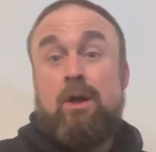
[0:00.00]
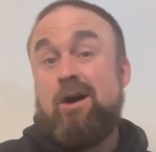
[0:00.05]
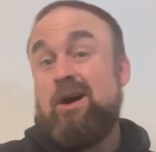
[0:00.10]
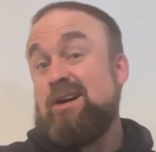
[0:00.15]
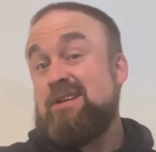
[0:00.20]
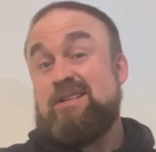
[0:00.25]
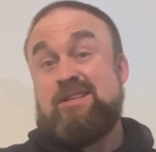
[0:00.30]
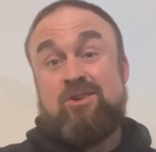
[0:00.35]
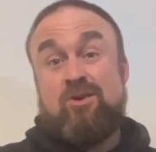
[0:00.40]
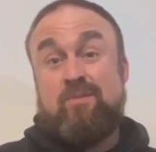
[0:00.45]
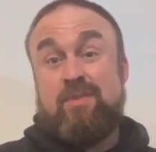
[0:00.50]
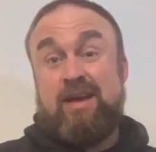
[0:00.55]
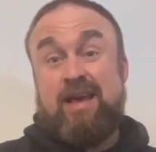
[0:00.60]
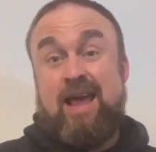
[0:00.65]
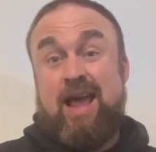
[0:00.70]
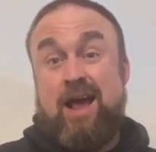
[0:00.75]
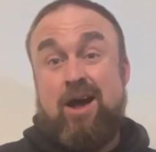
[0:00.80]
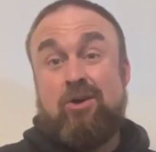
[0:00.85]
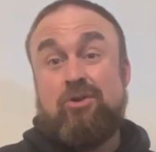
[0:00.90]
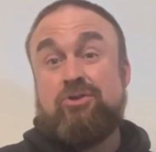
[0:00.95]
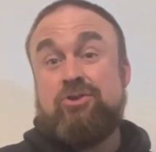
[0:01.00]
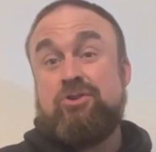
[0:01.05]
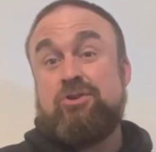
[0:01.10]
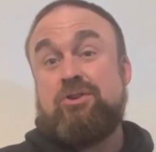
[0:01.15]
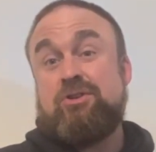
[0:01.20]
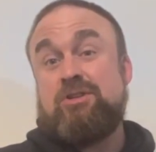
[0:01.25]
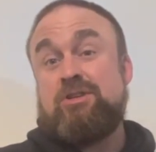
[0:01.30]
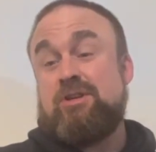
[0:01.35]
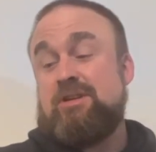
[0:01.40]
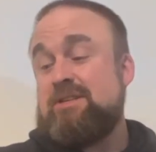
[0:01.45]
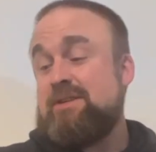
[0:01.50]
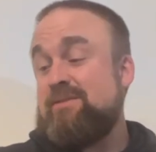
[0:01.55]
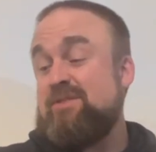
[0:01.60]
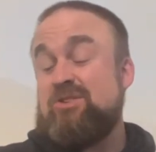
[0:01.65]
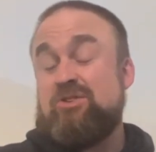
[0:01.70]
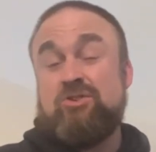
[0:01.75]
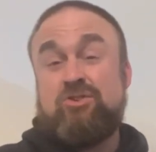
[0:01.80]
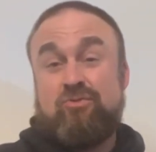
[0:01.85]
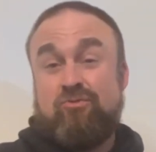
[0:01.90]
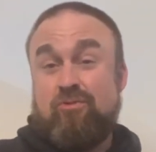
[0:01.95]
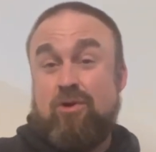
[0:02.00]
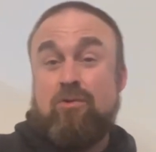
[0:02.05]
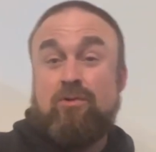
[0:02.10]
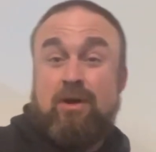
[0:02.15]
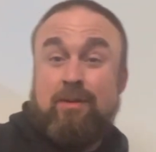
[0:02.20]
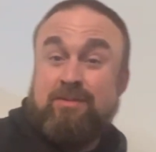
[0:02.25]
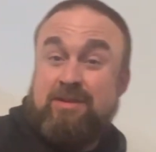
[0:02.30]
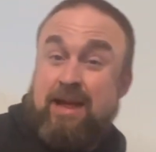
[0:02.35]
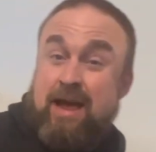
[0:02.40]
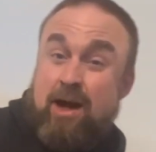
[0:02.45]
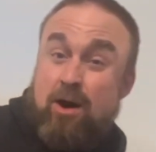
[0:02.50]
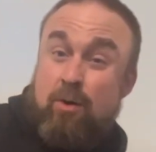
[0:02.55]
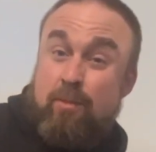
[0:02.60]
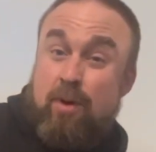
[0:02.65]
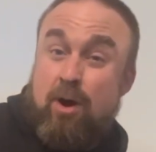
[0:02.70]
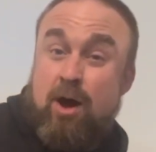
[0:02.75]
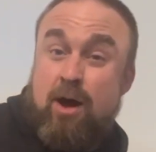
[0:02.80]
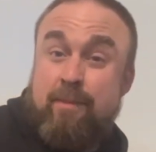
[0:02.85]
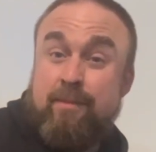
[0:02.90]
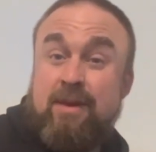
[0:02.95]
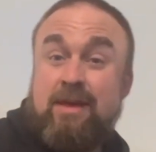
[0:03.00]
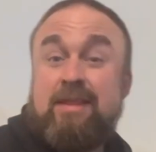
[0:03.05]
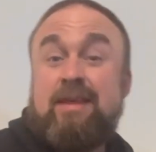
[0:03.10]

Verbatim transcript: I sit on my couch. I sometimes use a rolled up towel behind me.